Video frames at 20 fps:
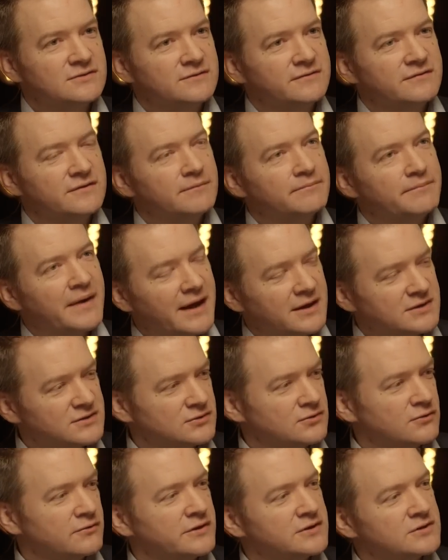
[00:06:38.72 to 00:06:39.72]
of
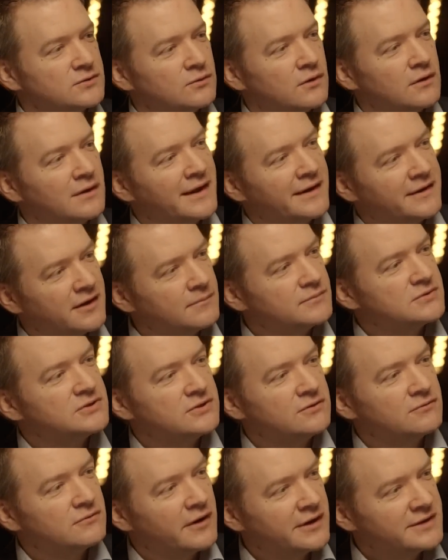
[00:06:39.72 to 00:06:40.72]
backstory to what led up to
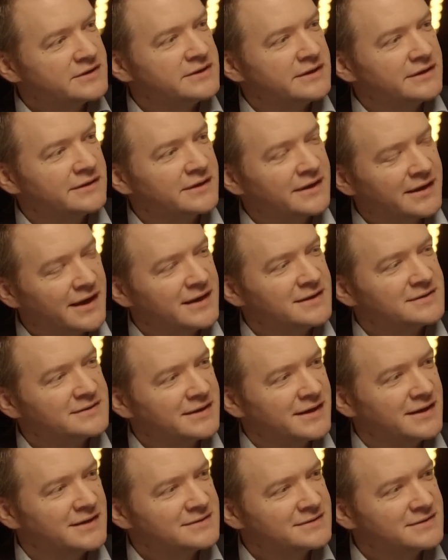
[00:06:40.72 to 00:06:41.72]
you writing The Case
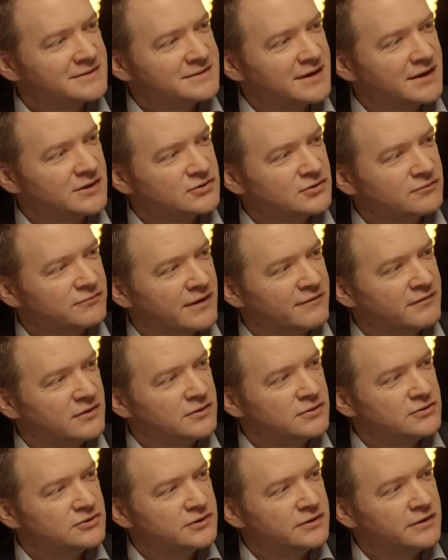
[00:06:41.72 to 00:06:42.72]
Against the Sexual
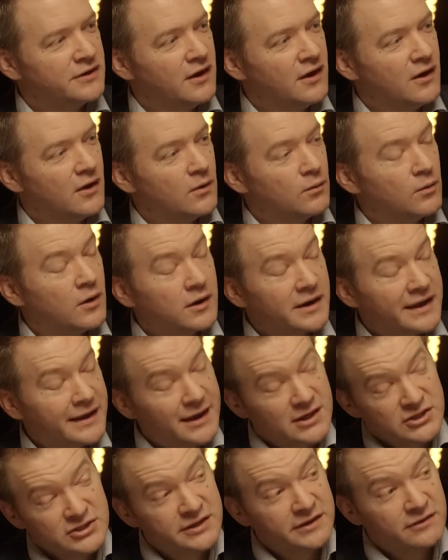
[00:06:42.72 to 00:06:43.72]
Revolution, working
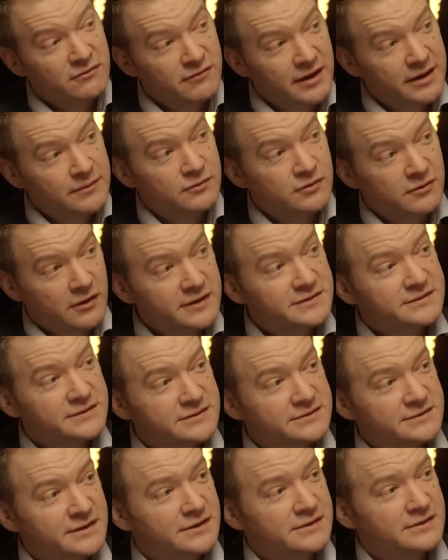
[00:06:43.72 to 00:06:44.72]
actually in a rape
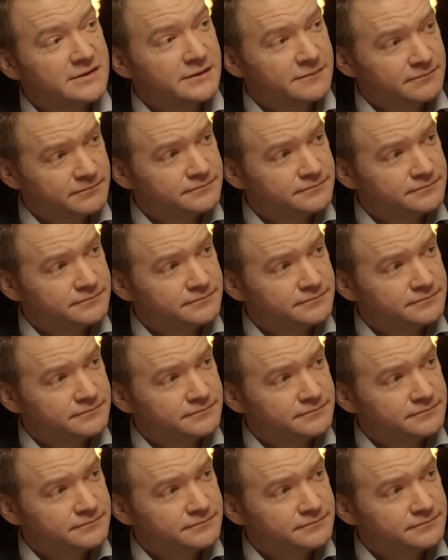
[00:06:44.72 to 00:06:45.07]
crisis centre.